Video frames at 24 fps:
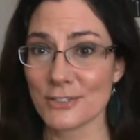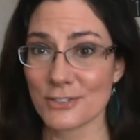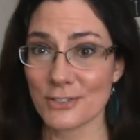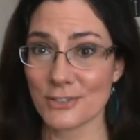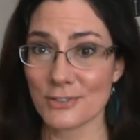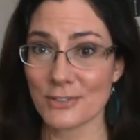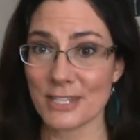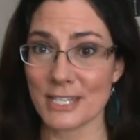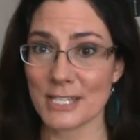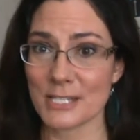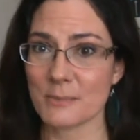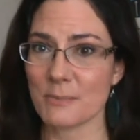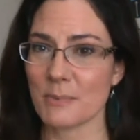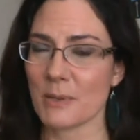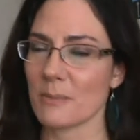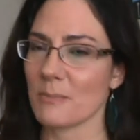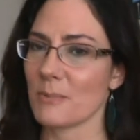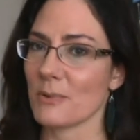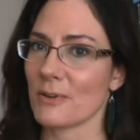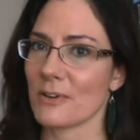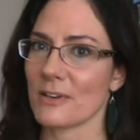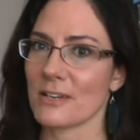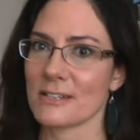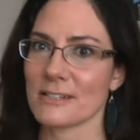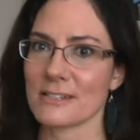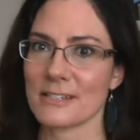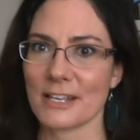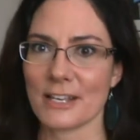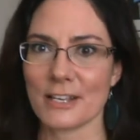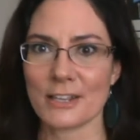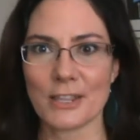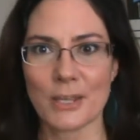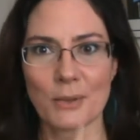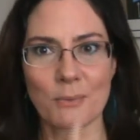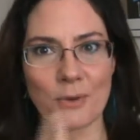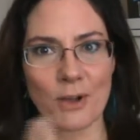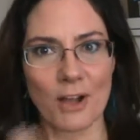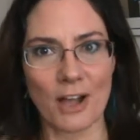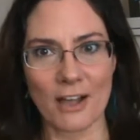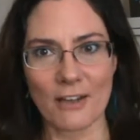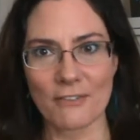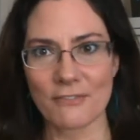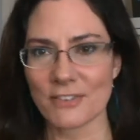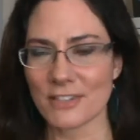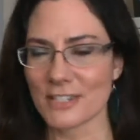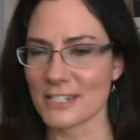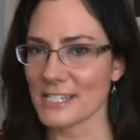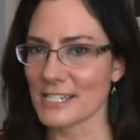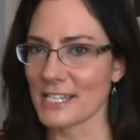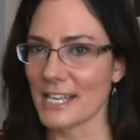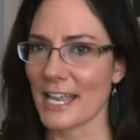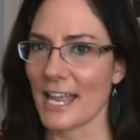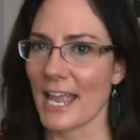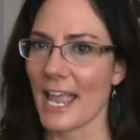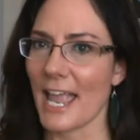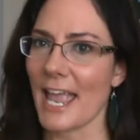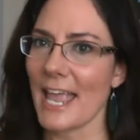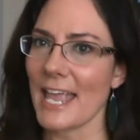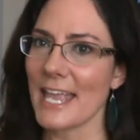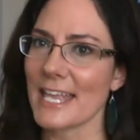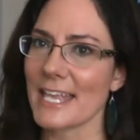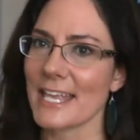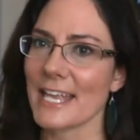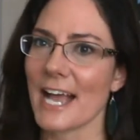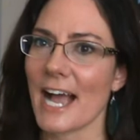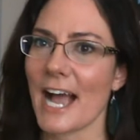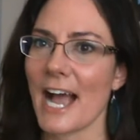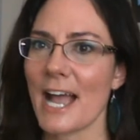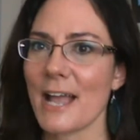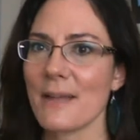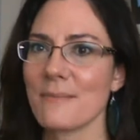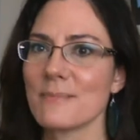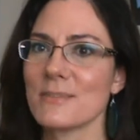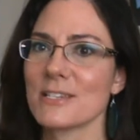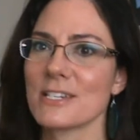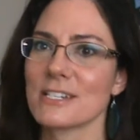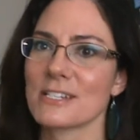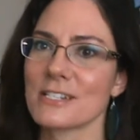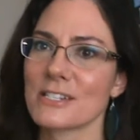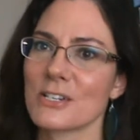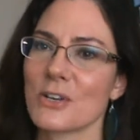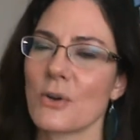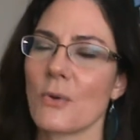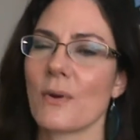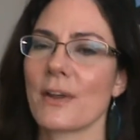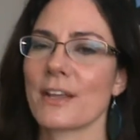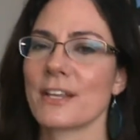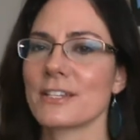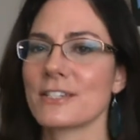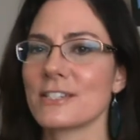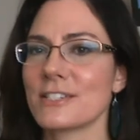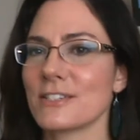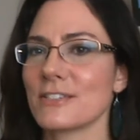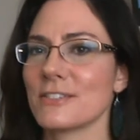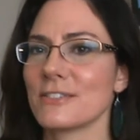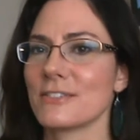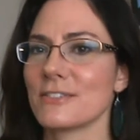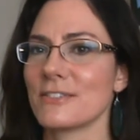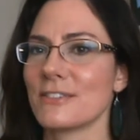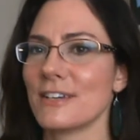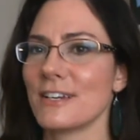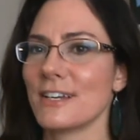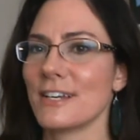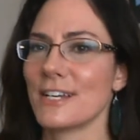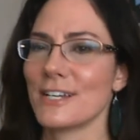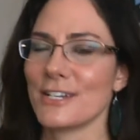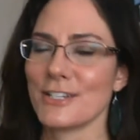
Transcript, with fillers: to these people because they, they will often say, hey, I'm just going to